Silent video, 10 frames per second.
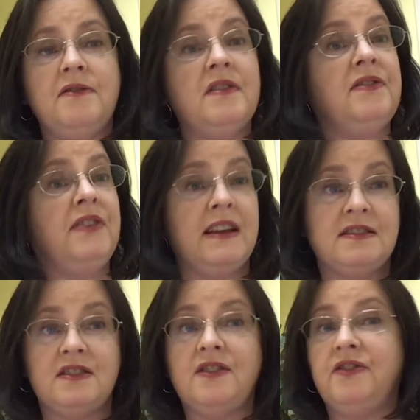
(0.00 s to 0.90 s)

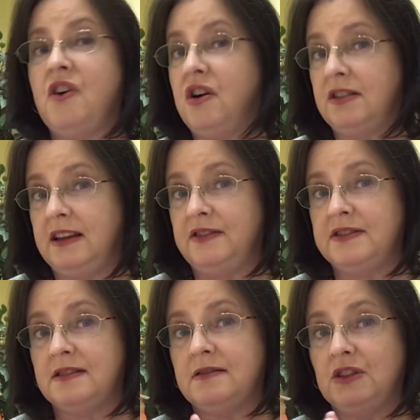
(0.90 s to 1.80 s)
Festive Fall
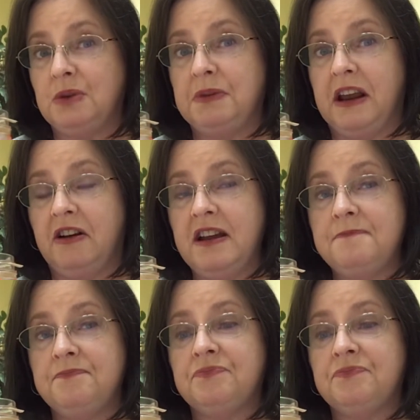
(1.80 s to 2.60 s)
Leaves Luminary